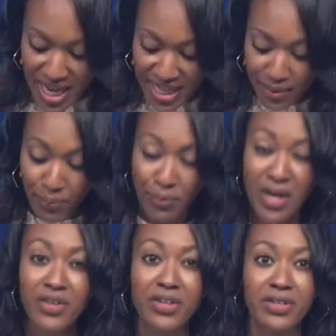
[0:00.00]
and a
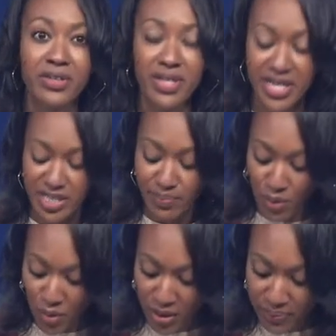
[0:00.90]
brother is
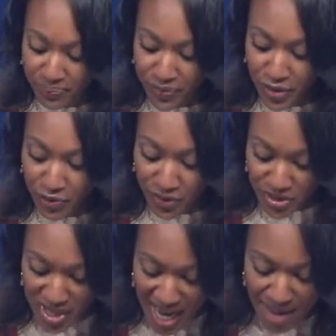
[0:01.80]
born for a
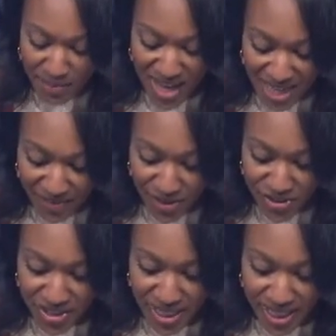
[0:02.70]
time of
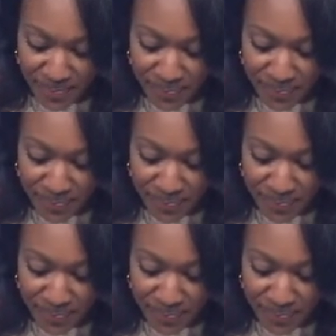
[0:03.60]
adversity.